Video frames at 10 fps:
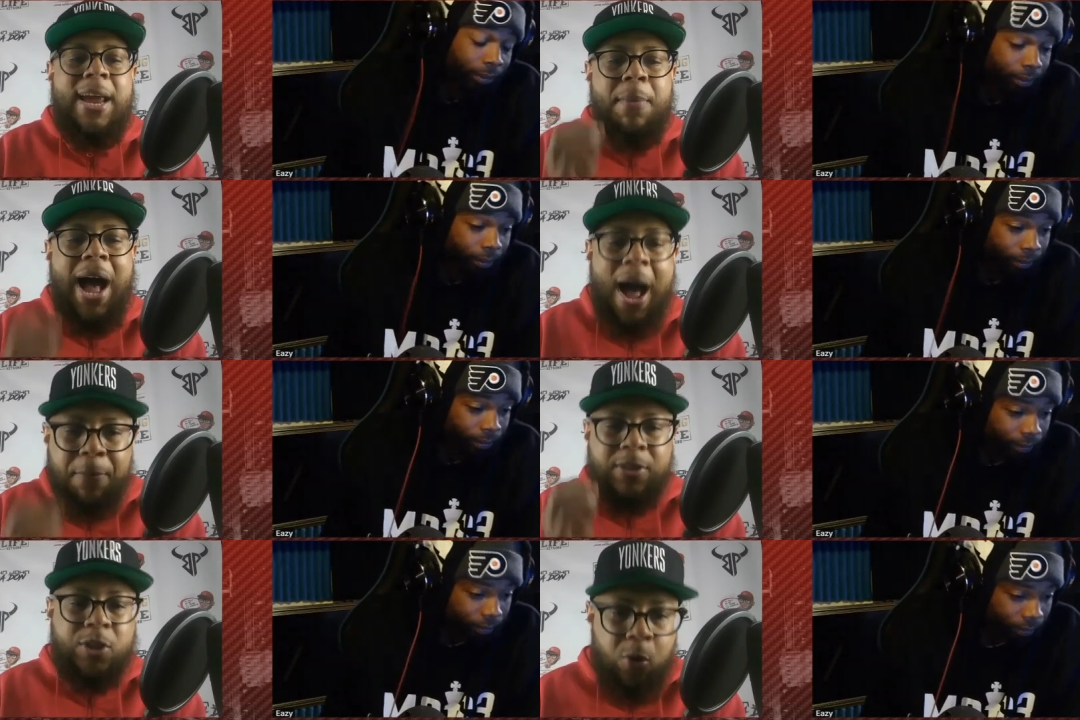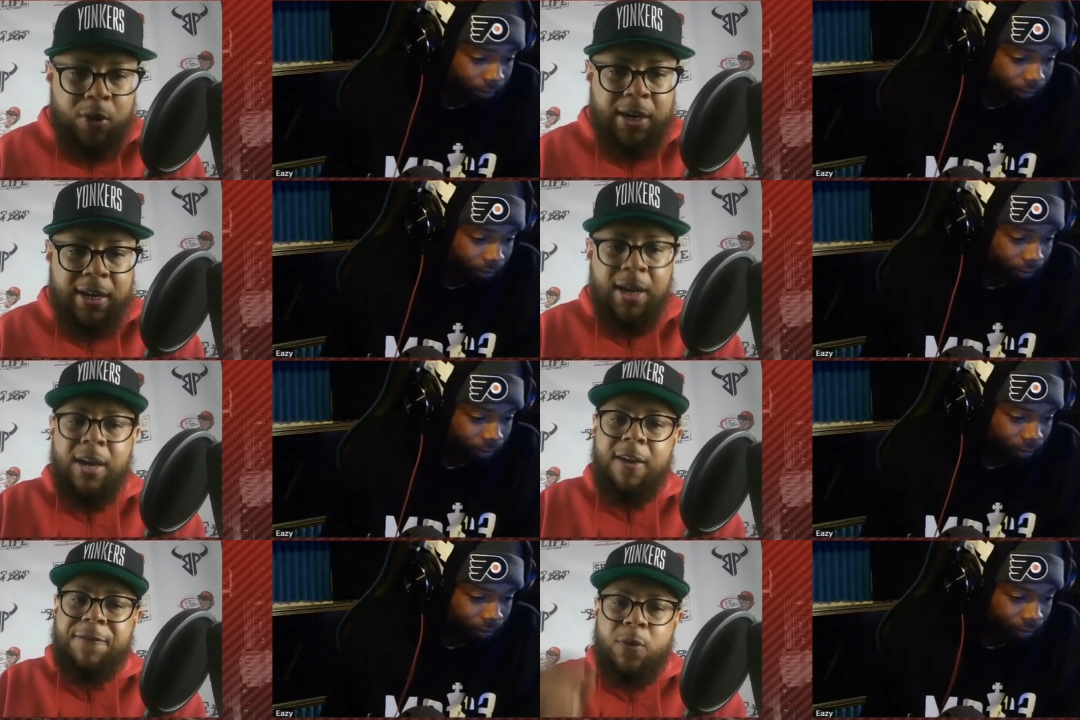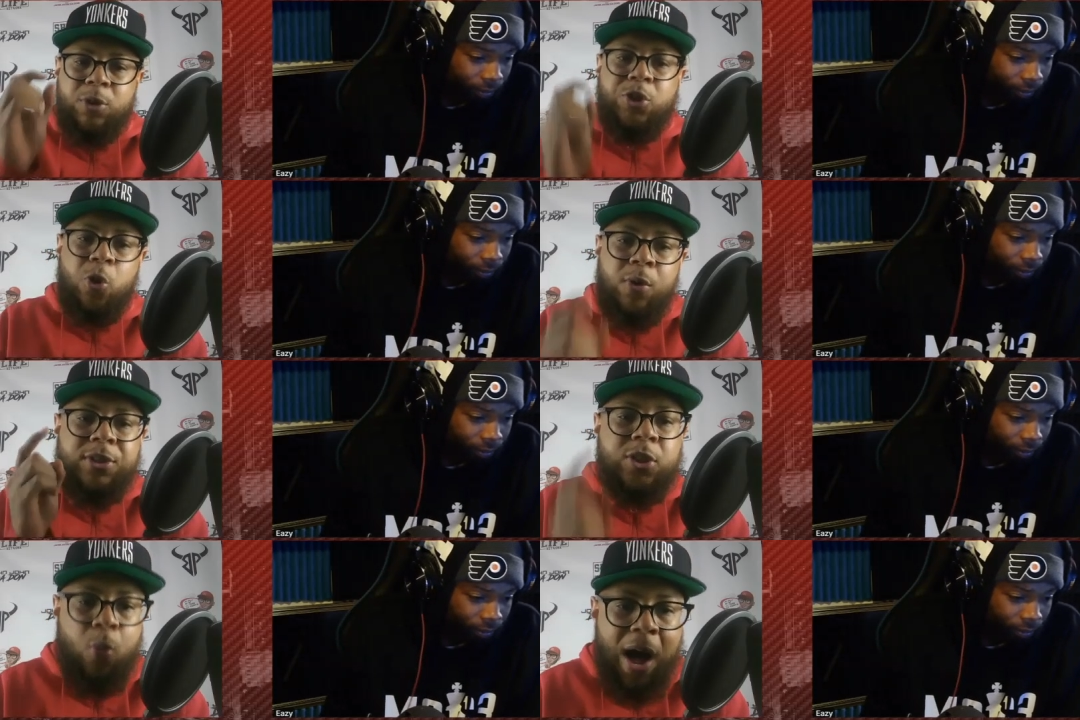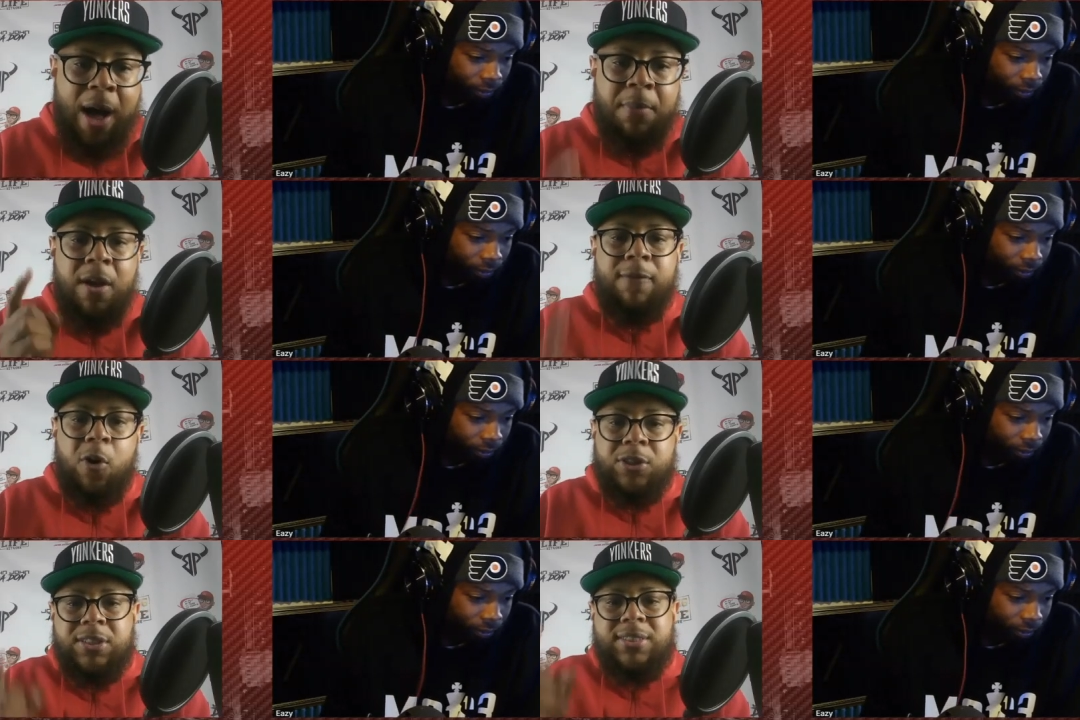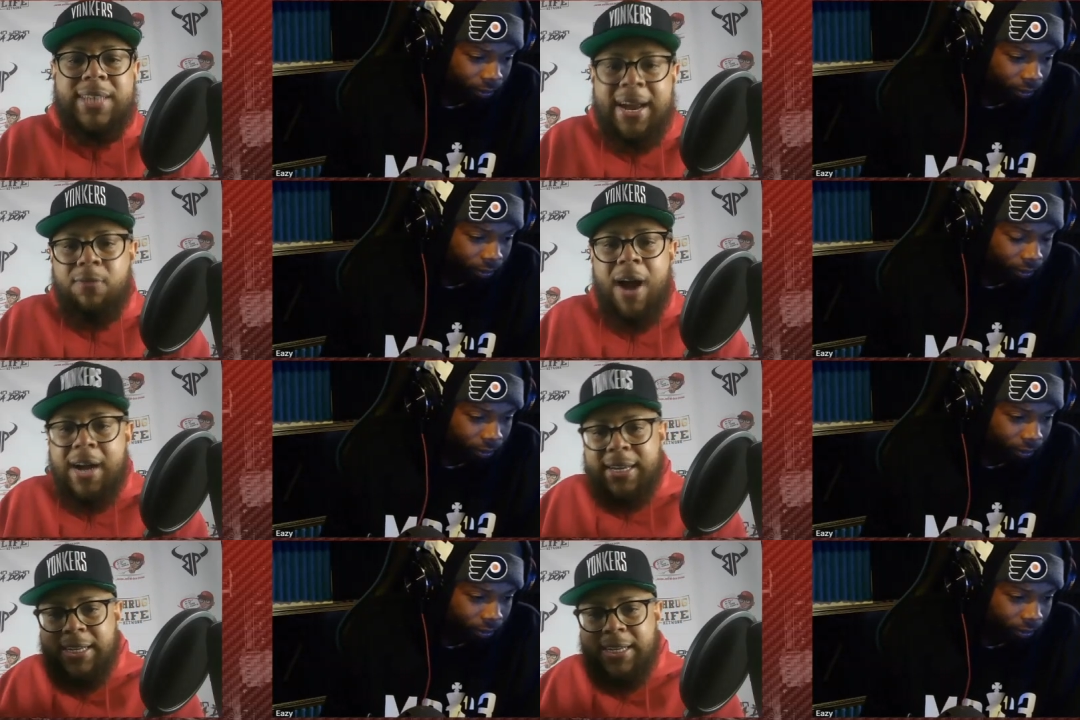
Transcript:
Speaker 1: opportunity if it was you and Swamp versus Tay Roc and